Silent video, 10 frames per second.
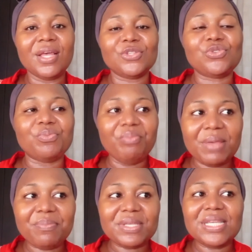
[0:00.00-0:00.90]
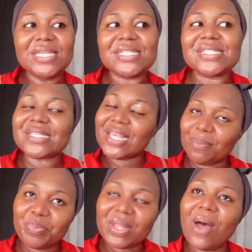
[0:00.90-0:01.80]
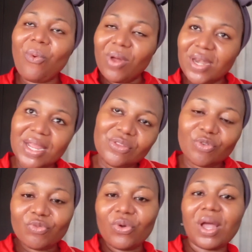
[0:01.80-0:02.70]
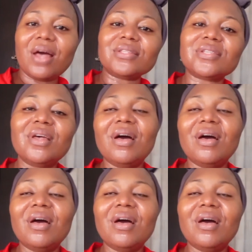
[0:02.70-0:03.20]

to maybe skip that one night of workout